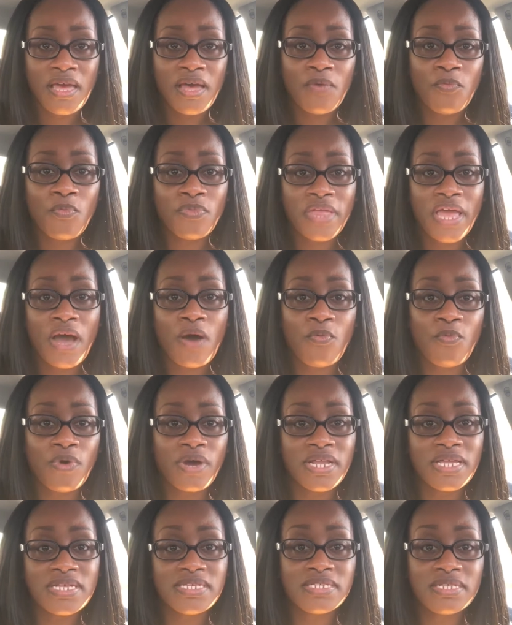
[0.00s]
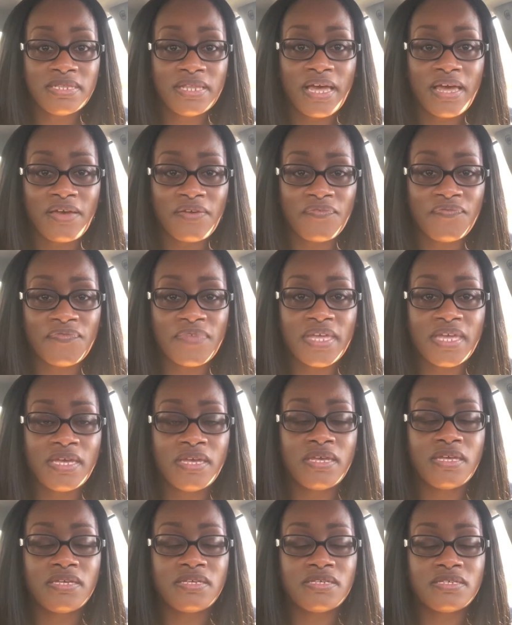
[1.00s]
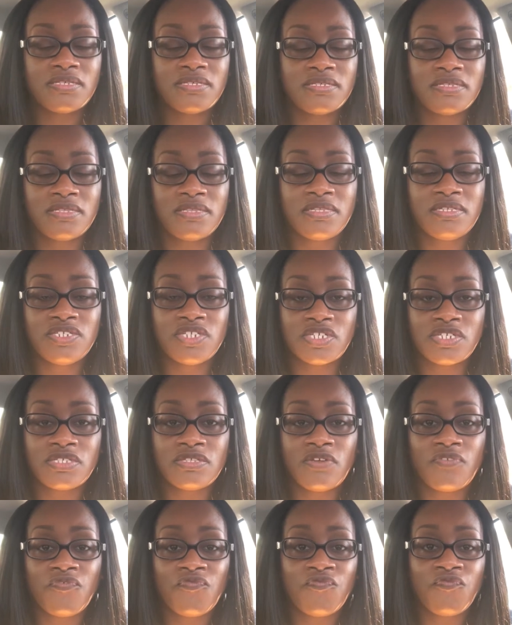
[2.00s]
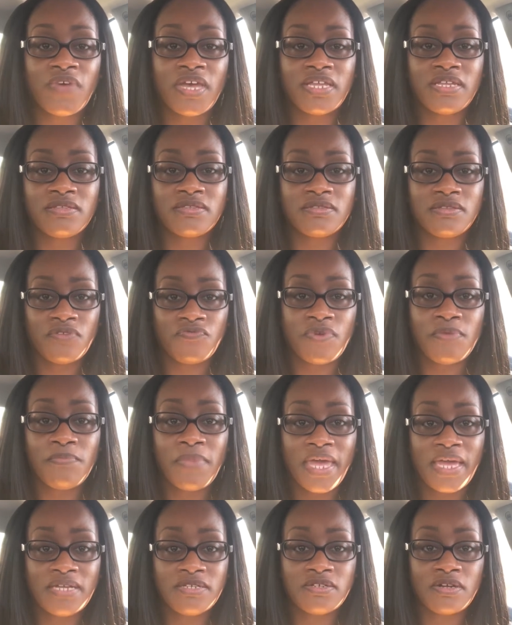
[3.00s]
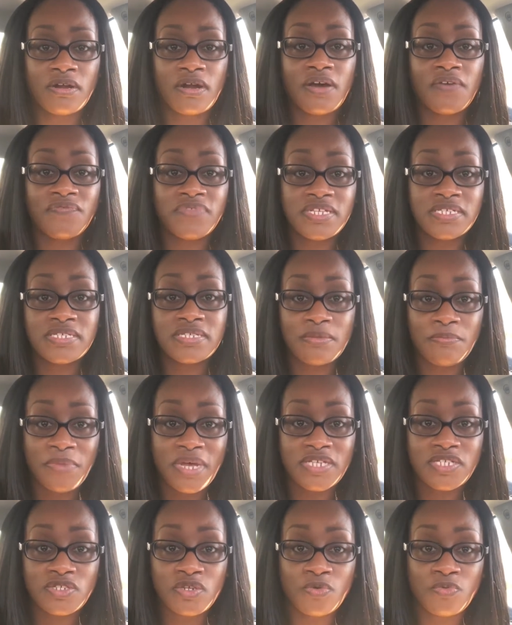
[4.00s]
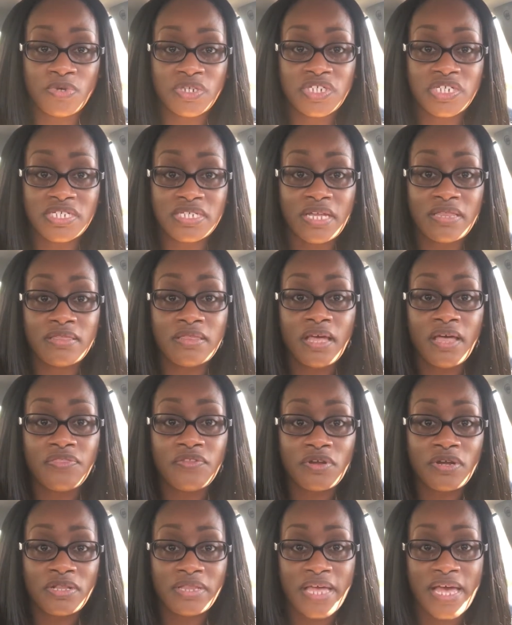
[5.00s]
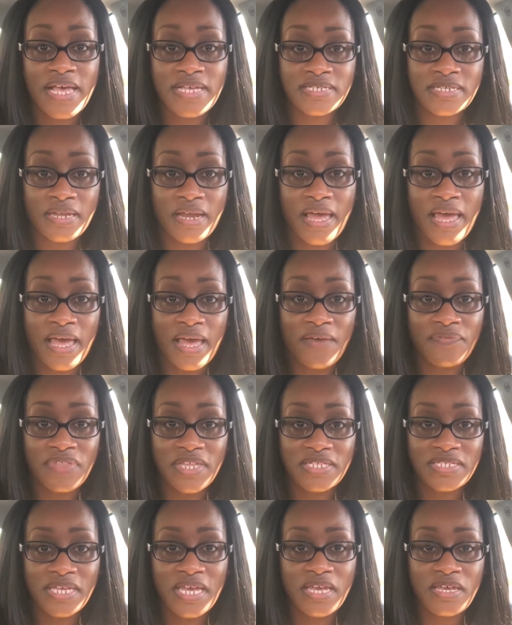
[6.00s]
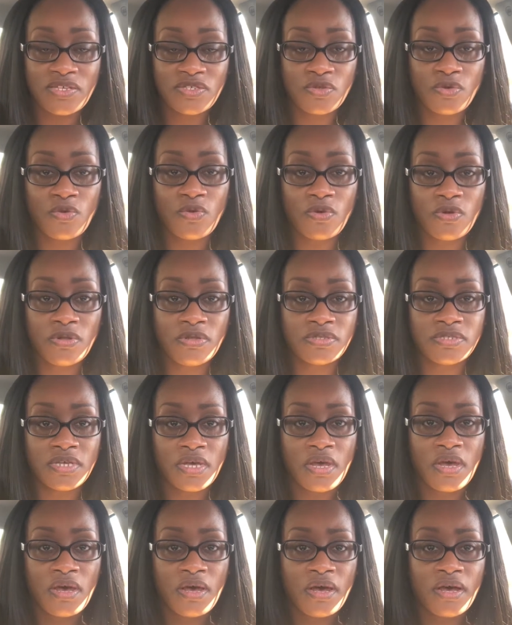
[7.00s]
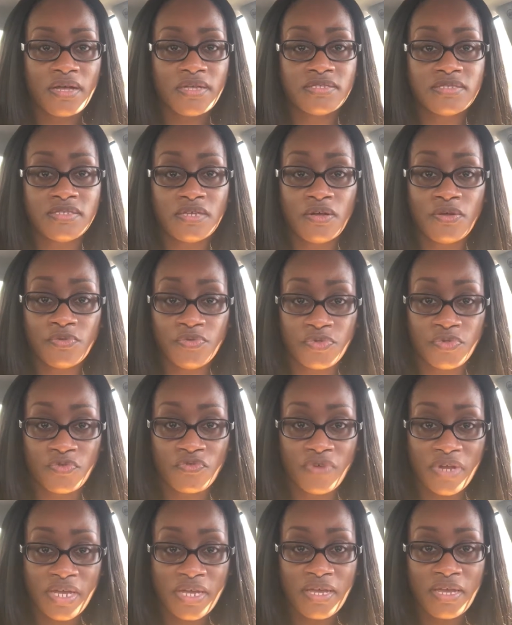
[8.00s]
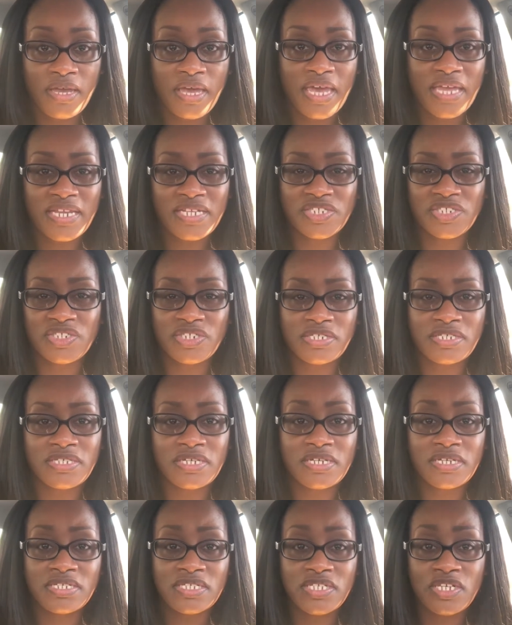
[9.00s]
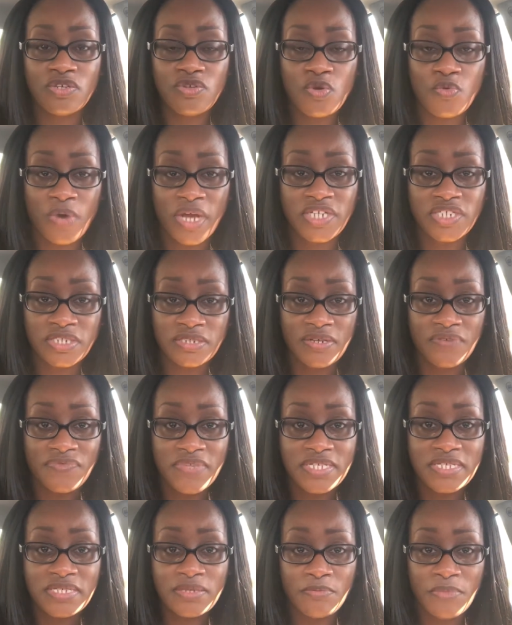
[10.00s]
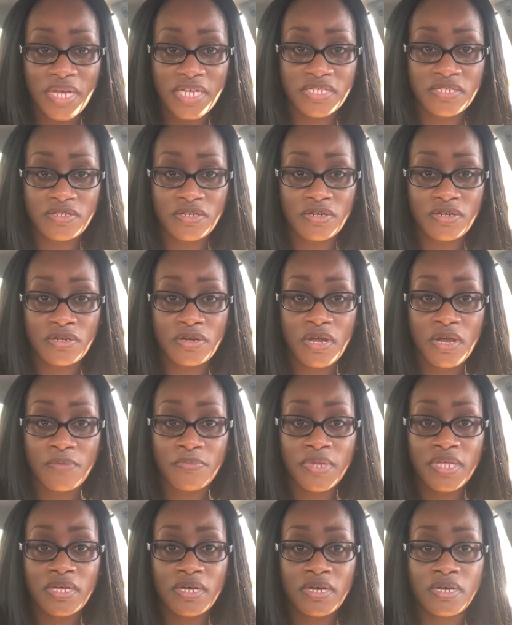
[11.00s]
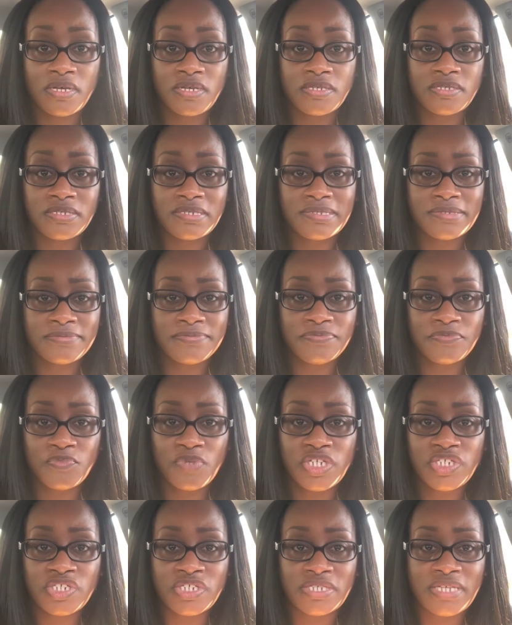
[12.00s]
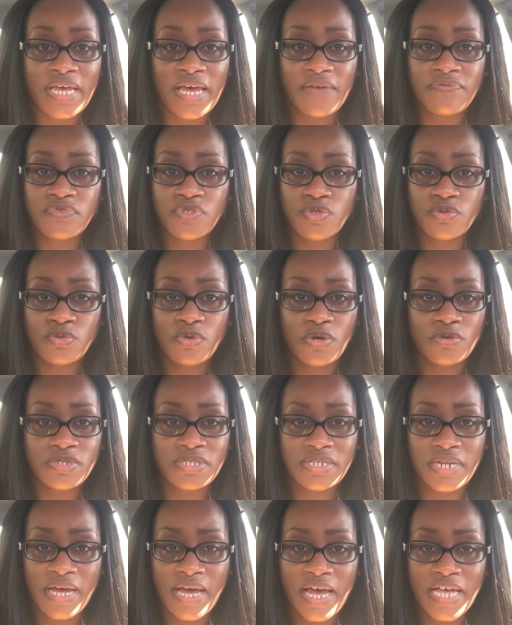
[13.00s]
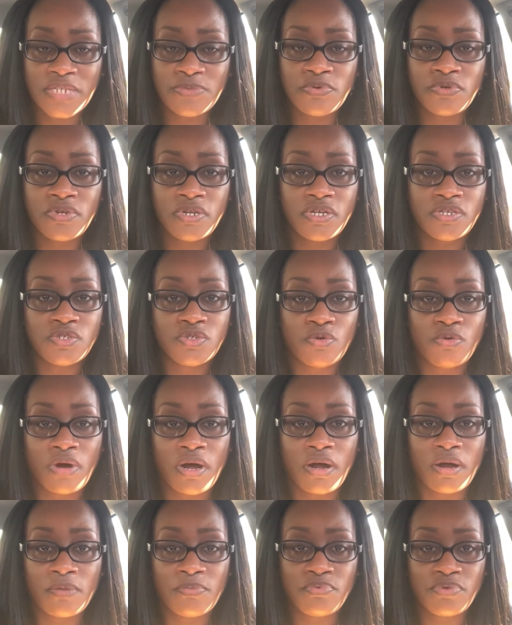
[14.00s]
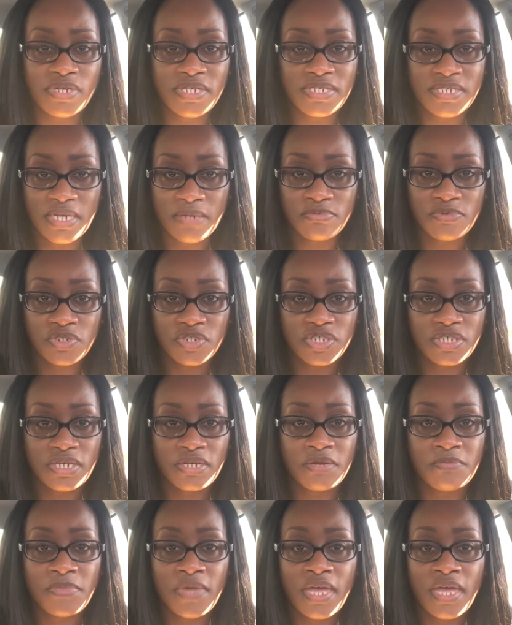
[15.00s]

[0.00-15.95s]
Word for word: Now, what is left is just the, fin the remainder of the semester, which is another class that I have to take is called Adult 3. And it's just a continuation of this semester because we just have to go to the hospital and do our preceptorship.